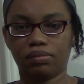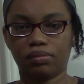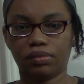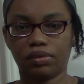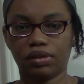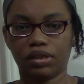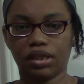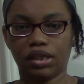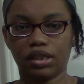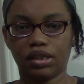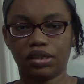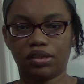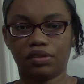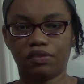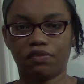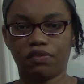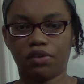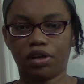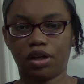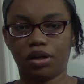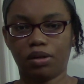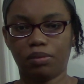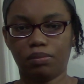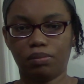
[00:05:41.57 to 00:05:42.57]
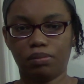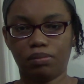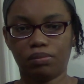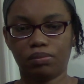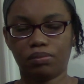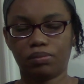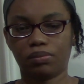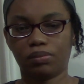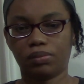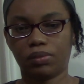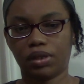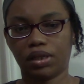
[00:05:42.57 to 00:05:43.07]
it's from
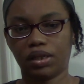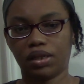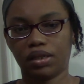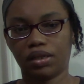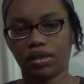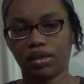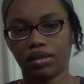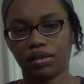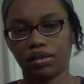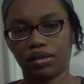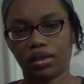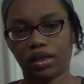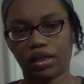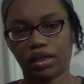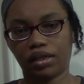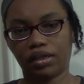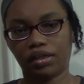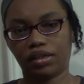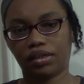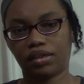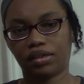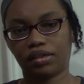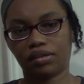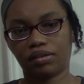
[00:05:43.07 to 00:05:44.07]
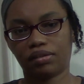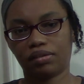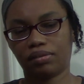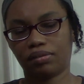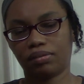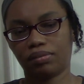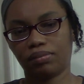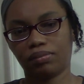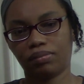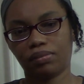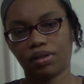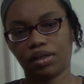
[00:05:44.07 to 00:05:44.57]
like
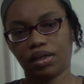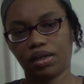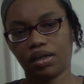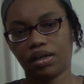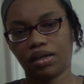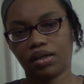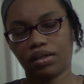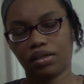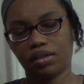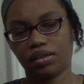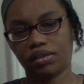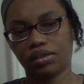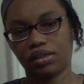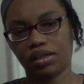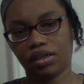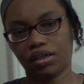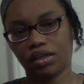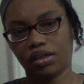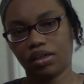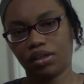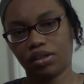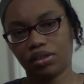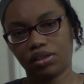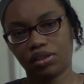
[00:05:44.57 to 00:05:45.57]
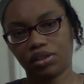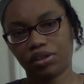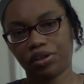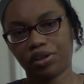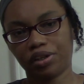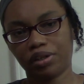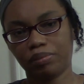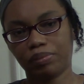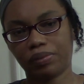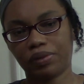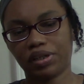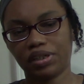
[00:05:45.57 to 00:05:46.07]
the
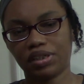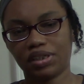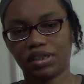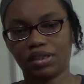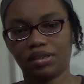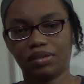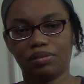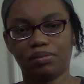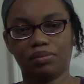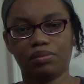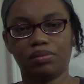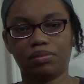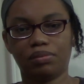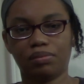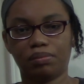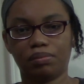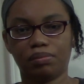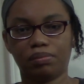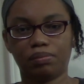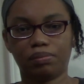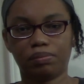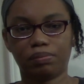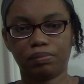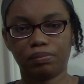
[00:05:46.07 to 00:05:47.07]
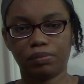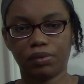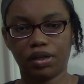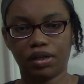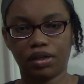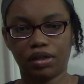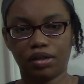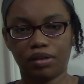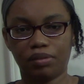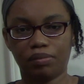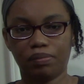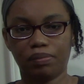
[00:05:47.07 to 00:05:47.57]
third person
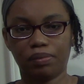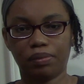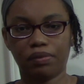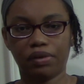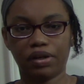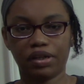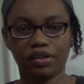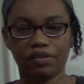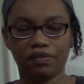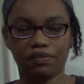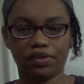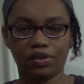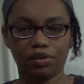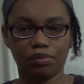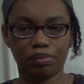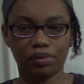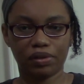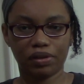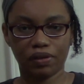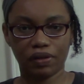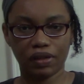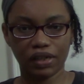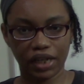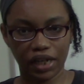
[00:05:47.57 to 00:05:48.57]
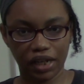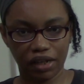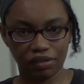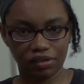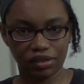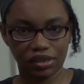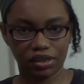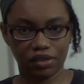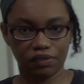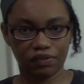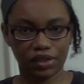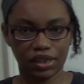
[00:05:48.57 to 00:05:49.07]
point of view
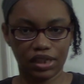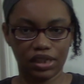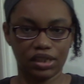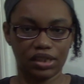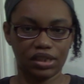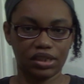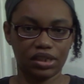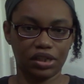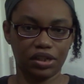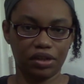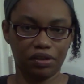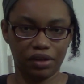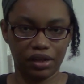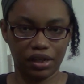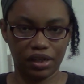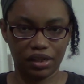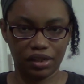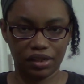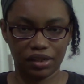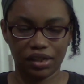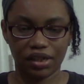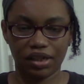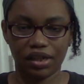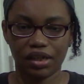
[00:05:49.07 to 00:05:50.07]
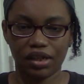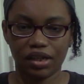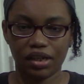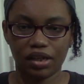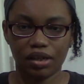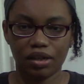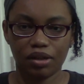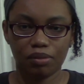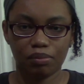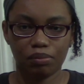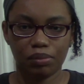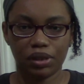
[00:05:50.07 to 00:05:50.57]
pronouns of he, she, or it,
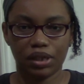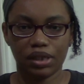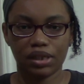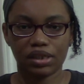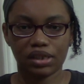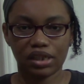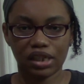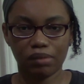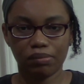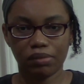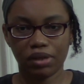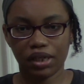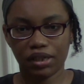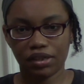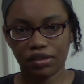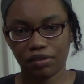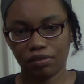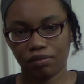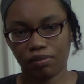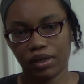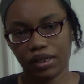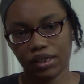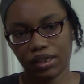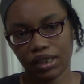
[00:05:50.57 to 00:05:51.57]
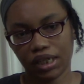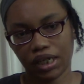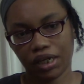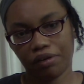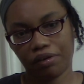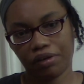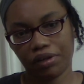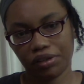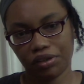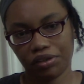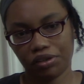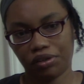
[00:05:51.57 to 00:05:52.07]
but it's limited to one
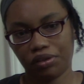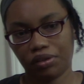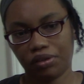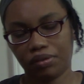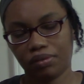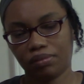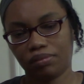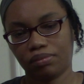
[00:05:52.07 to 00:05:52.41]
character